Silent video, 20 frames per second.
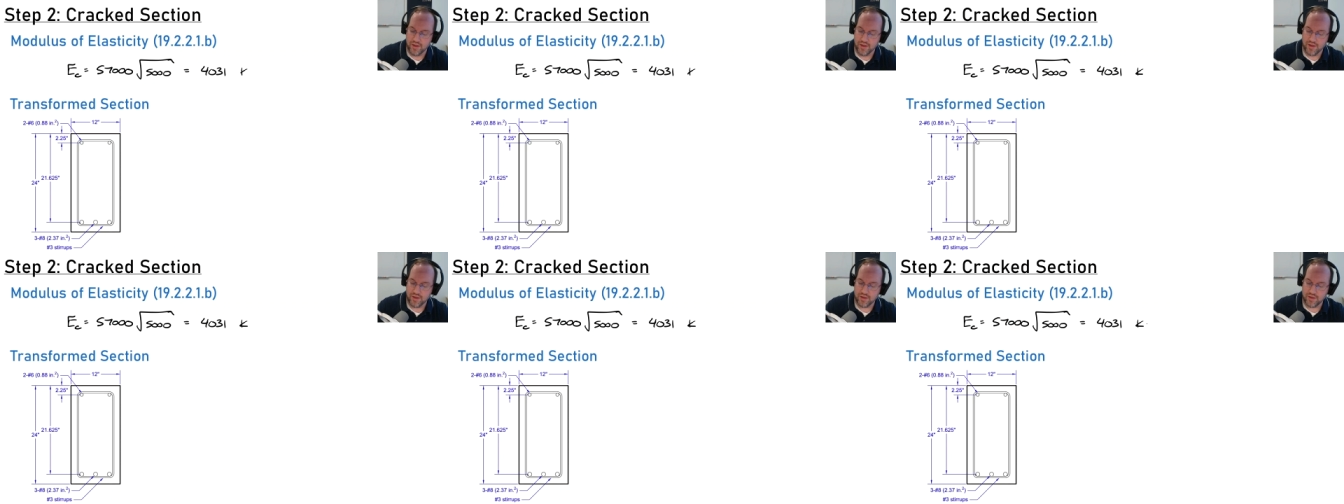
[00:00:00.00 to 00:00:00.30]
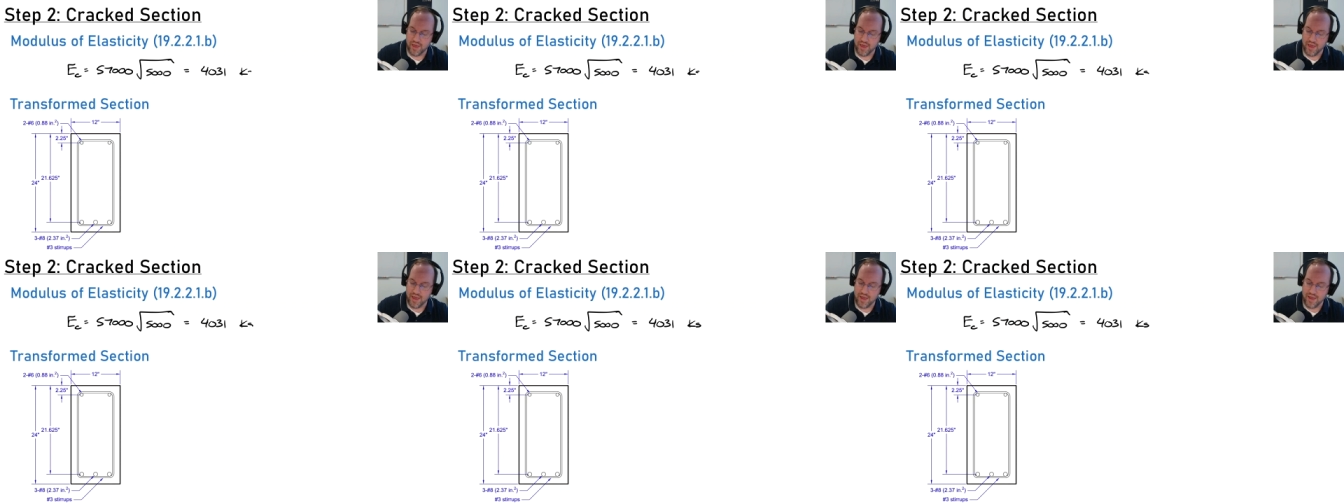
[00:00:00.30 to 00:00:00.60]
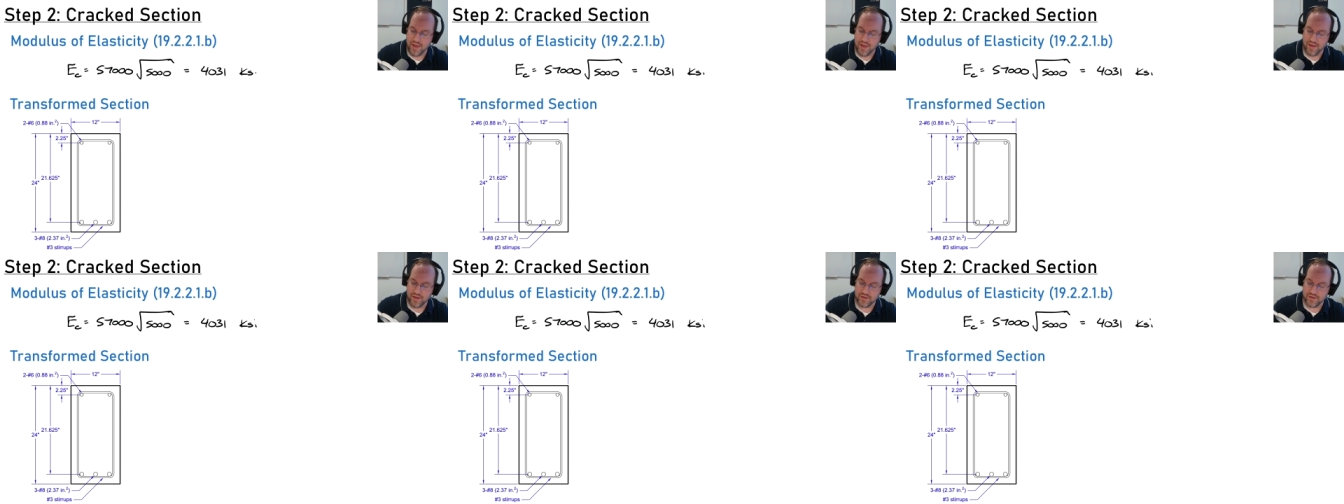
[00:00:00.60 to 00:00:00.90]

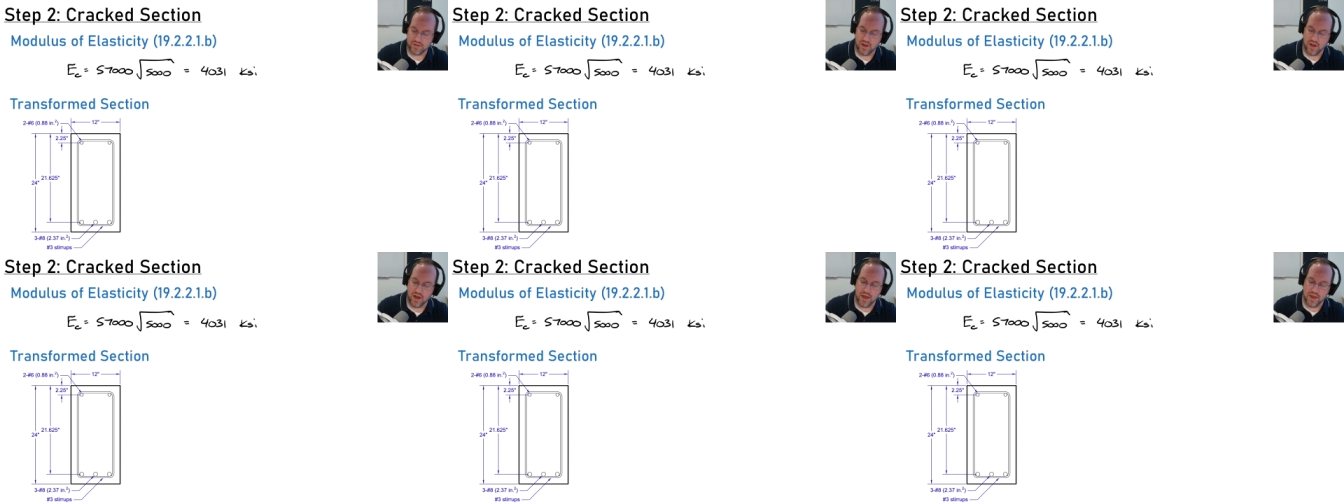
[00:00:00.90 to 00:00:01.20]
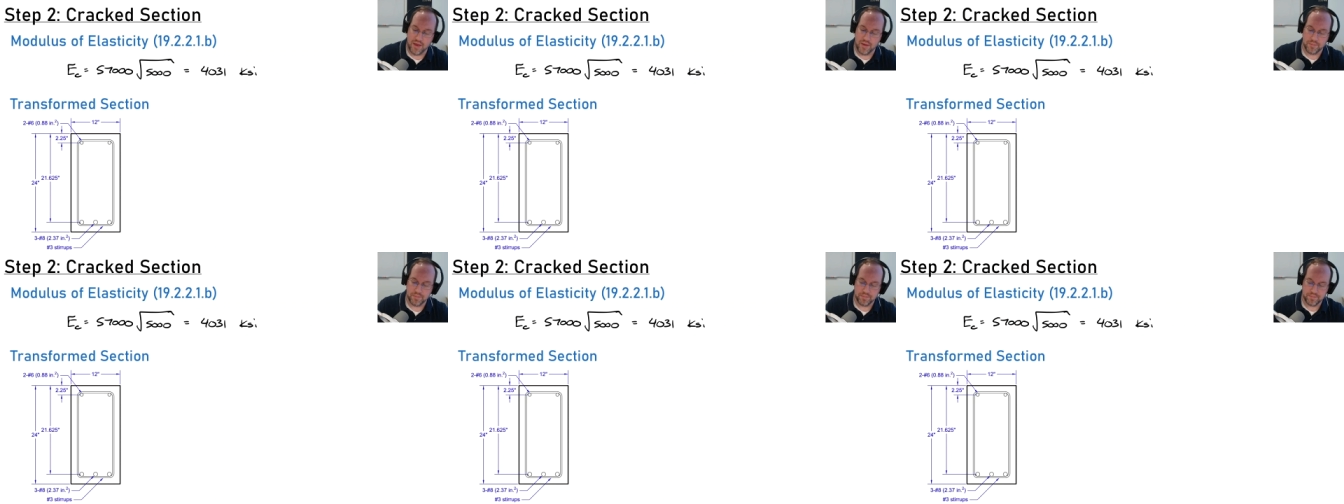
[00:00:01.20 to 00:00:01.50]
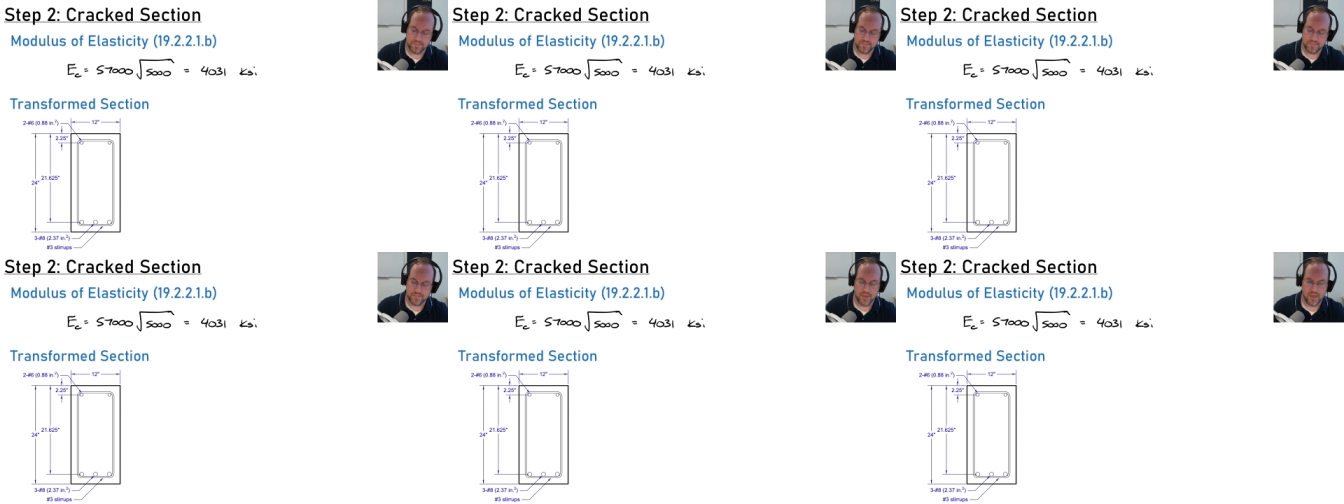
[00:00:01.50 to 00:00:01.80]
KSI.
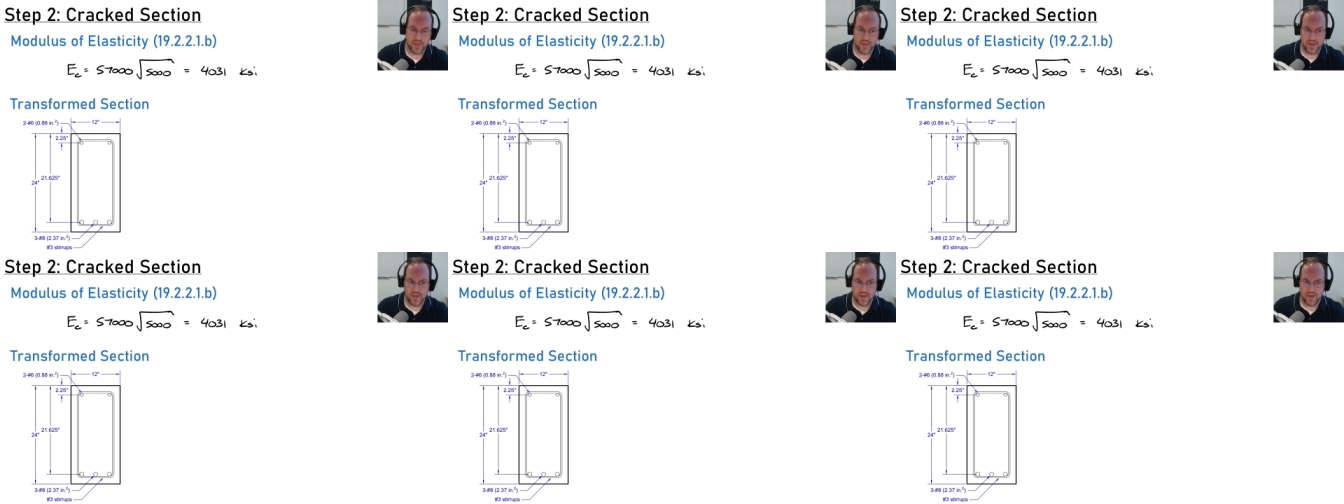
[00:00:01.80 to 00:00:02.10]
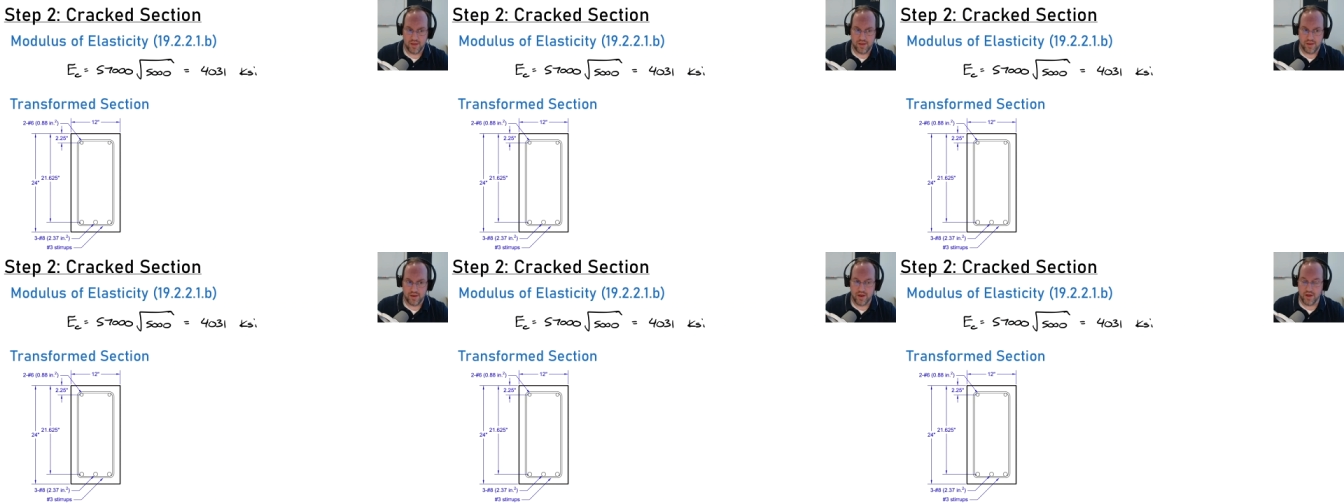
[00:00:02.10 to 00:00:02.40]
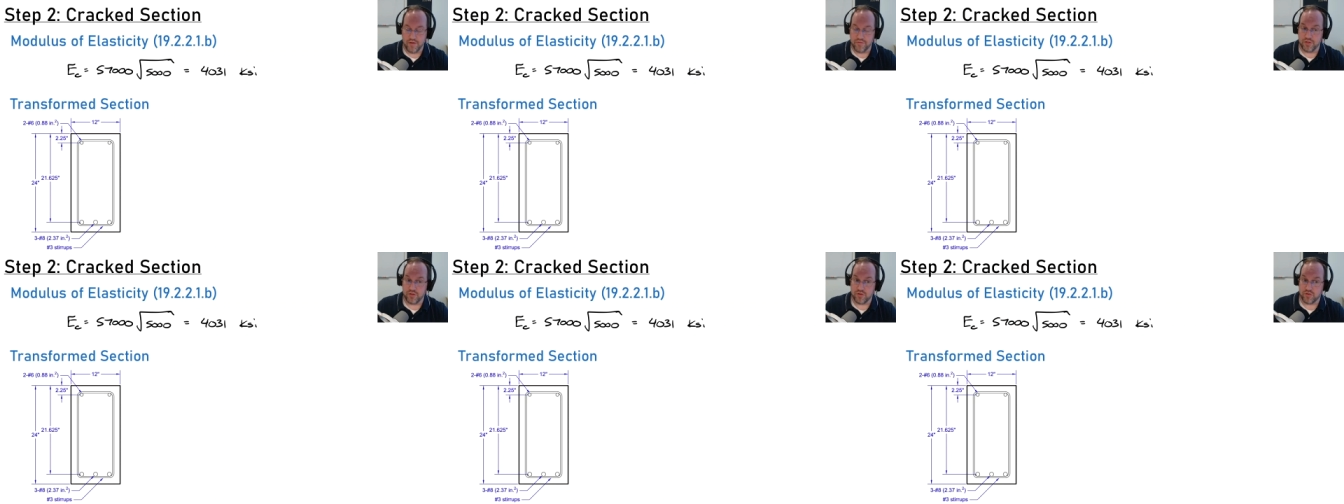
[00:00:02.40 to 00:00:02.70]

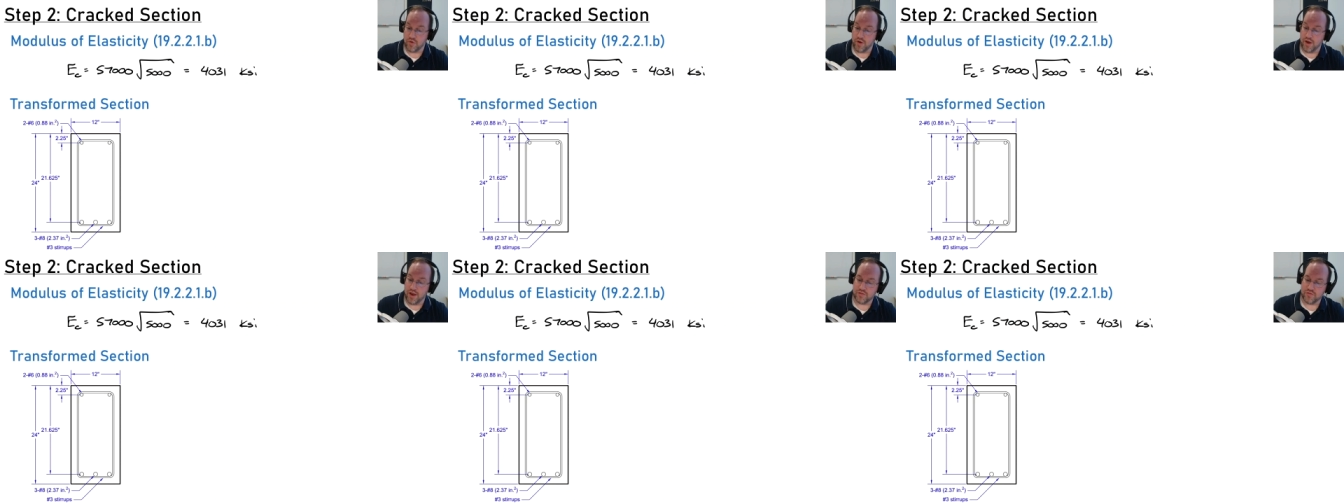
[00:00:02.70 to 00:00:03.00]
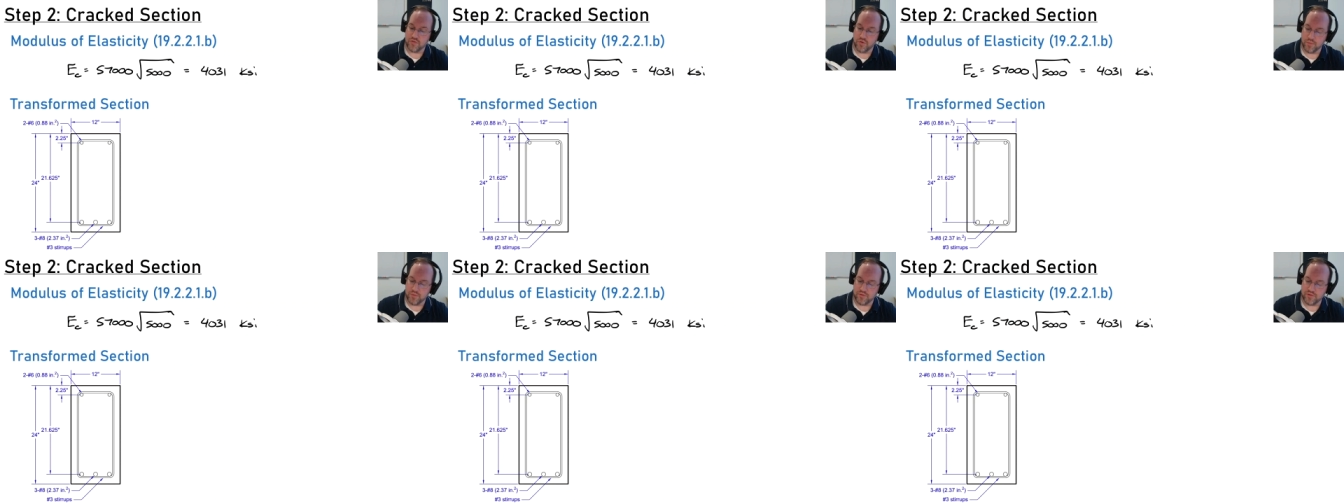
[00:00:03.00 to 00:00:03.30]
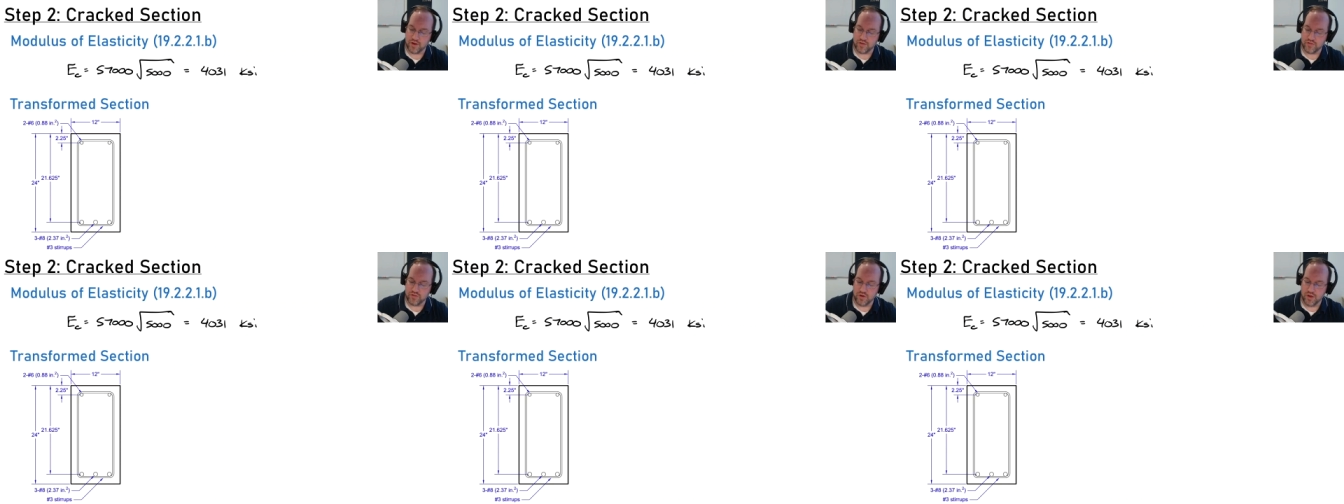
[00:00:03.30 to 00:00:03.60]
Now for the transform
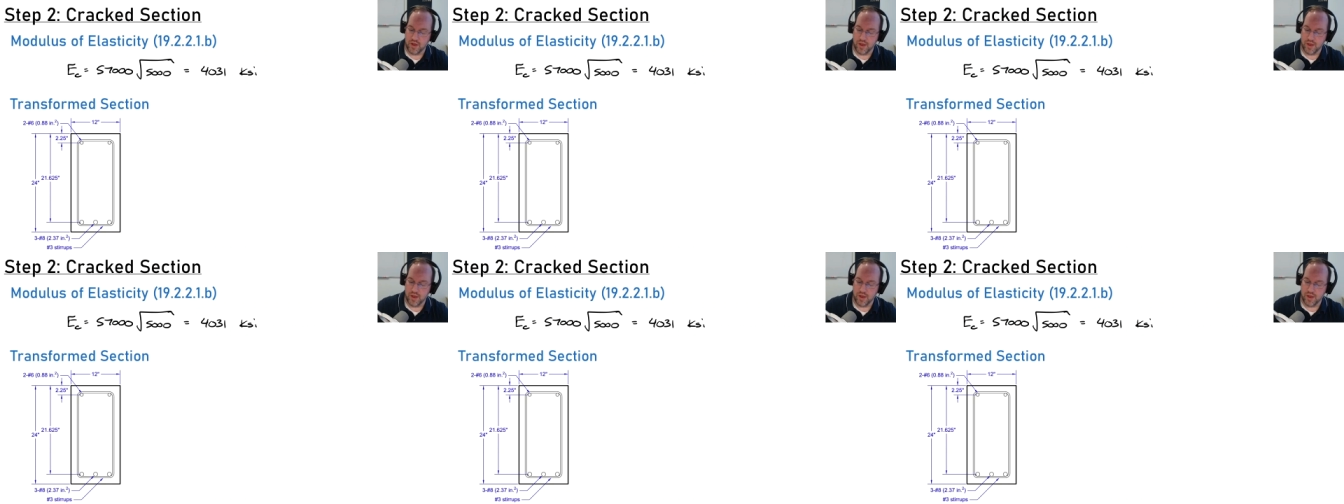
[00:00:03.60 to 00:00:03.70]
section,